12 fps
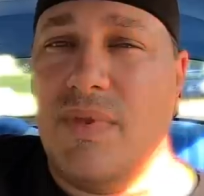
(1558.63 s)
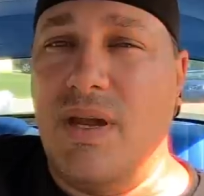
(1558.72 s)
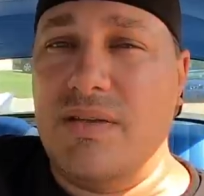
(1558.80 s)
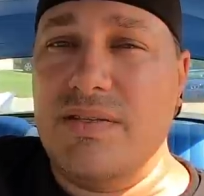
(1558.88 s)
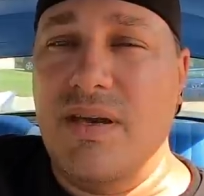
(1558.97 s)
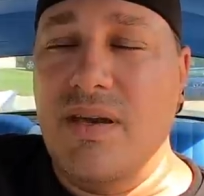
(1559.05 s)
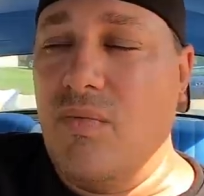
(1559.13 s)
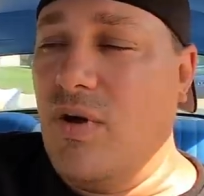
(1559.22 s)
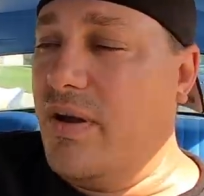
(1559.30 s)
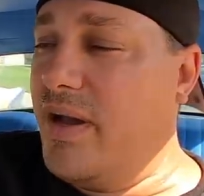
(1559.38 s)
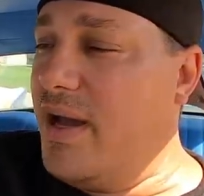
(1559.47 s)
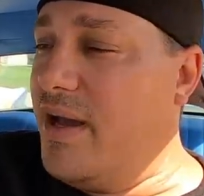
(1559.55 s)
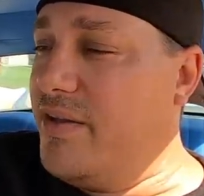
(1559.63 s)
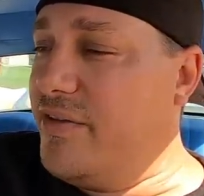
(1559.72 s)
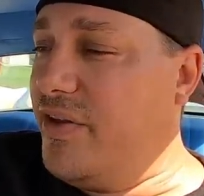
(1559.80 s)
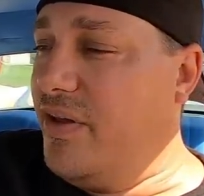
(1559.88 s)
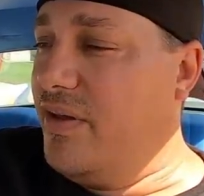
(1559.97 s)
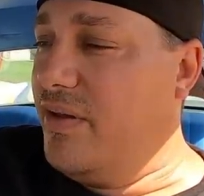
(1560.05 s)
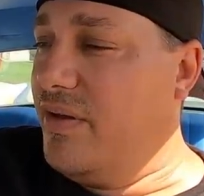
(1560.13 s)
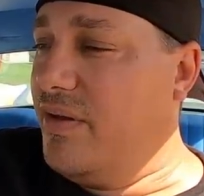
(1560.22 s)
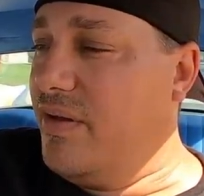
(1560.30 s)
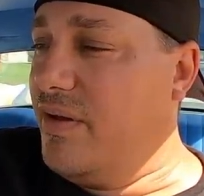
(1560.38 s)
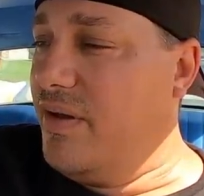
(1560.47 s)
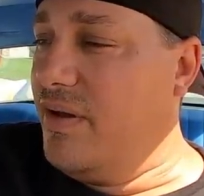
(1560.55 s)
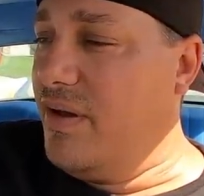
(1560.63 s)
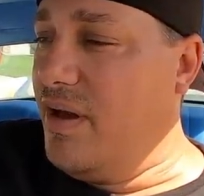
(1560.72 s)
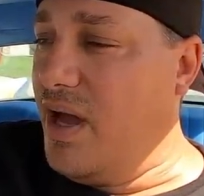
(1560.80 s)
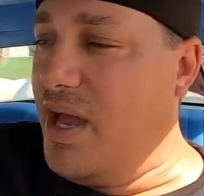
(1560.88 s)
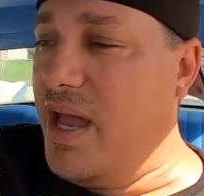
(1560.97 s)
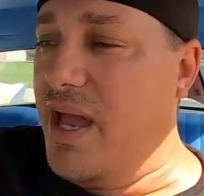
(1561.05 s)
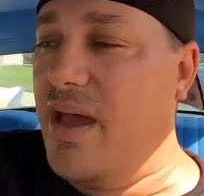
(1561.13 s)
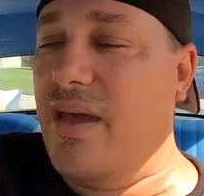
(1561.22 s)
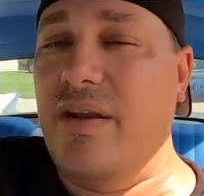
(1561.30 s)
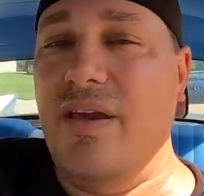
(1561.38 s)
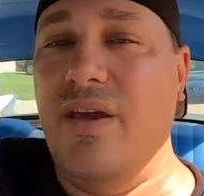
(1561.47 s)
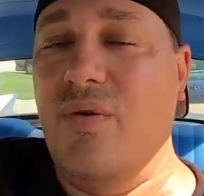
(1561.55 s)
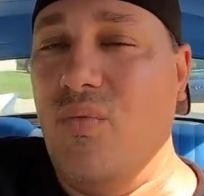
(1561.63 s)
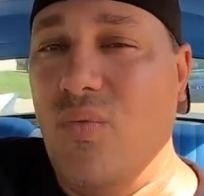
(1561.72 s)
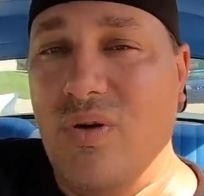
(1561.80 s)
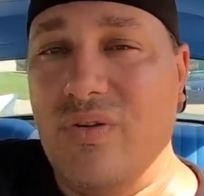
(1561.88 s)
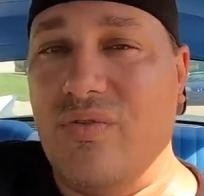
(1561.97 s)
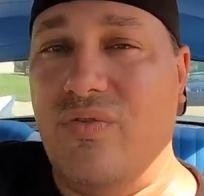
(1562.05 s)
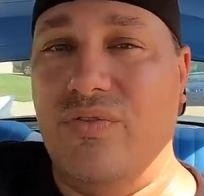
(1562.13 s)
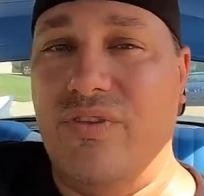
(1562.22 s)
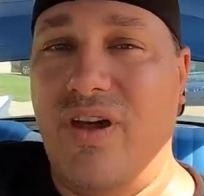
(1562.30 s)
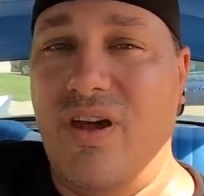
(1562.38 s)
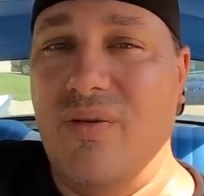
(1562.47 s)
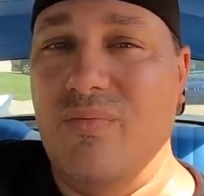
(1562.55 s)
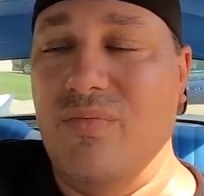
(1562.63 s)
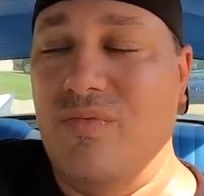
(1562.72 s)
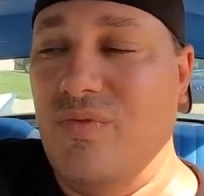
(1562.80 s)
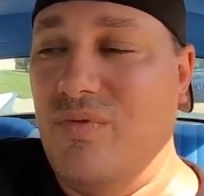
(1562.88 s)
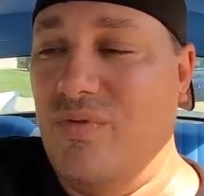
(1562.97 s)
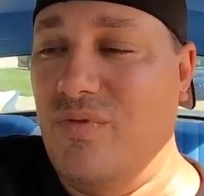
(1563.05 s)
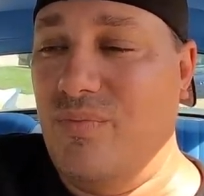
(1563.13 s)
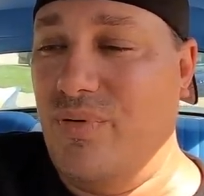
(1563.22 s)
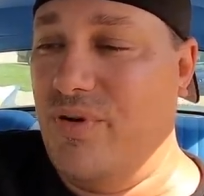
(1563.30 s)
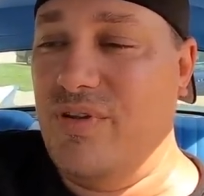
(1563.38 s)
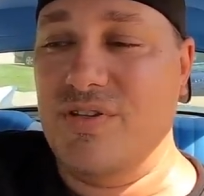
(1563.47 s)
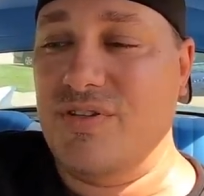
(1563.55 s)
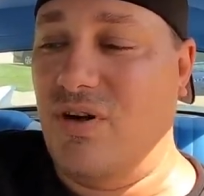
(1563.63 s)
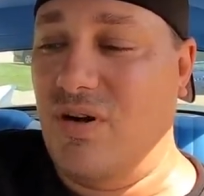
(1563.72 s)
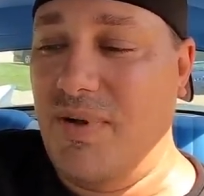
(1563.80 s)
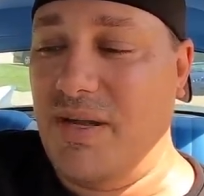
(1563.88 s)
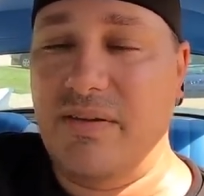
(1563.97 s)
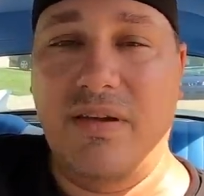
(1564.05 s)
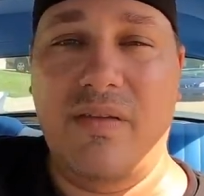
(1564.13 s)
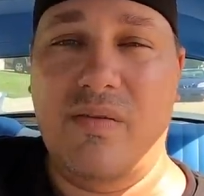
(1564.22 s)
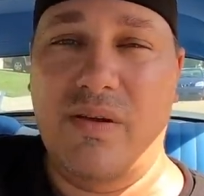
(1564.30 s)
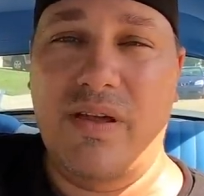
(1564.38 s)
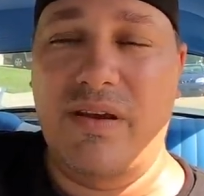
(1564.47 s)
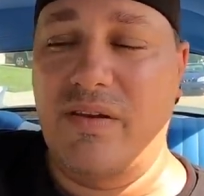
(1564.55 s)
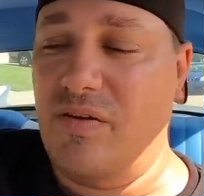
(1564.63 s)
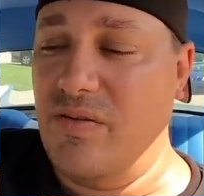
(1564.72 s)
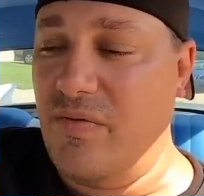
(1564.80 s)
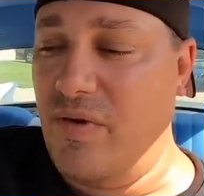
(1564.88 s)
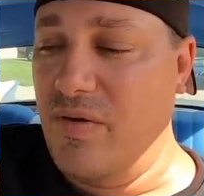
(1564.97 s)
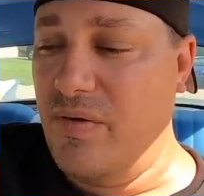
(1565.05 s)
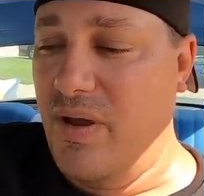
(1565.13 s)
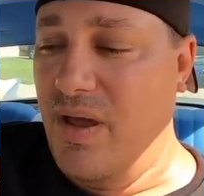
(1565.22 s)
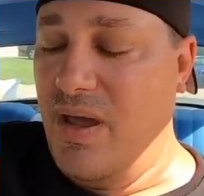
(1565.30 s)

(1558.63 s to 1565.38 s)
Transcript: I'll tell you what, guys, I had a wonderful time putting this car back together and getting it on the road.